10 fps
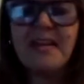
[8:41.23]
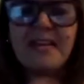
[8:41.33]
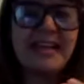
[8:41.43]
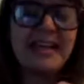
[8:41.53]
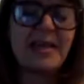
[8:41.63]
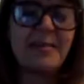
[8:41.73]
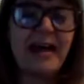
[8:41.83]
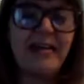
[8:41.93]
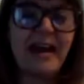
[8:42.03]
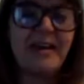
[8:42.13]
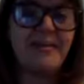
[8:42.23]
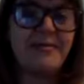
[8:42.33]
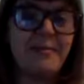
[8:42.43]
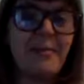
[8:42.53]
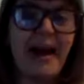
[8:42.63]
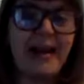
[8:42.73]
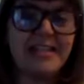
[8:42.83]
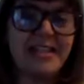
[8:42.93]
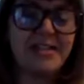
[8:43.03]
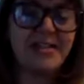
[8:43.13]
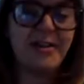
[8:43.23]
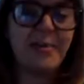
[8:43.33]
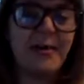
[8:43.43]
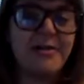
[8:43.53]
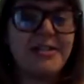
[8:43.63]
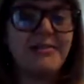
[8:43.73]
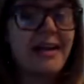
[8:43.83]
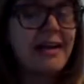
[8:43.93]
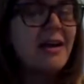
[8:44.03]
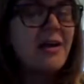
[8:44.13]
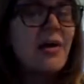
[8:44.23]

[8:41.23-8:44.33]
thinking about kind of the practitioner approach of like,